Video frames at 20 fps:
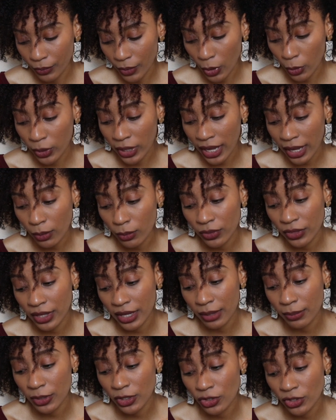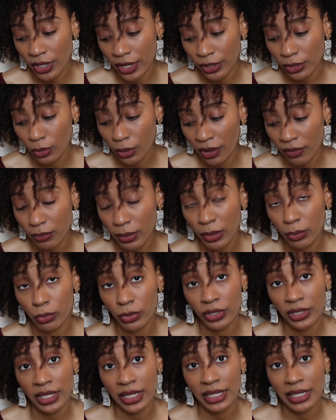okay with the image that you have been
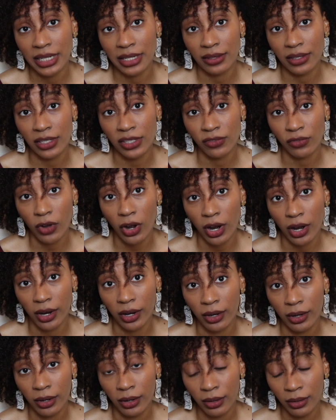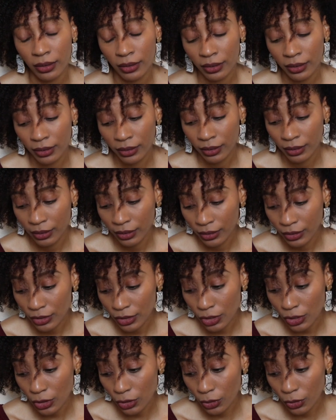presenting thus far
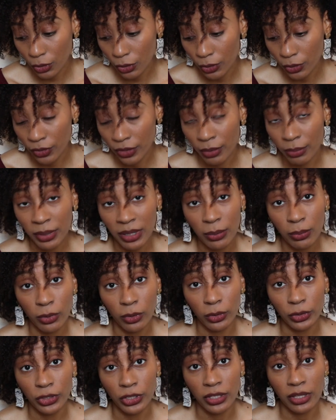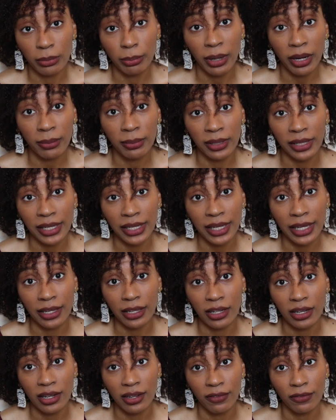to the people, to the public,
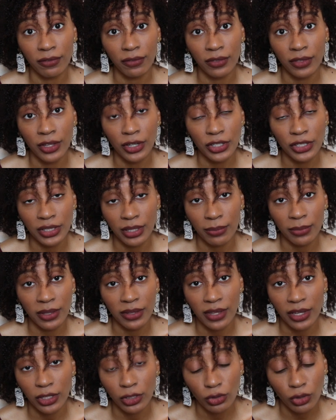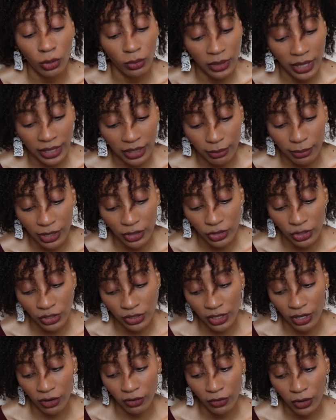and if there's something that you don't like about
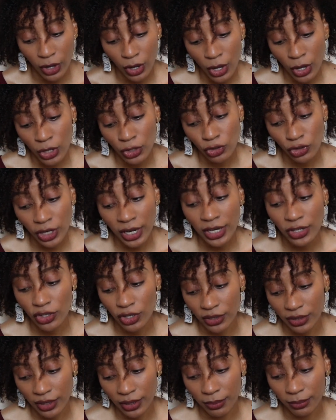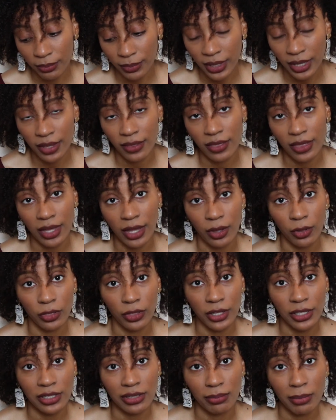yourself, changing them in the
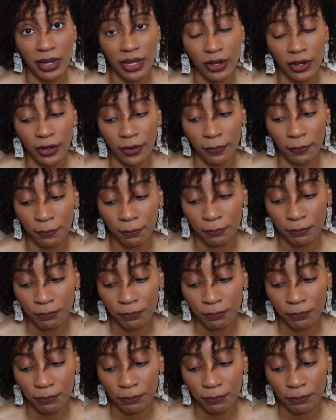healthiest manner.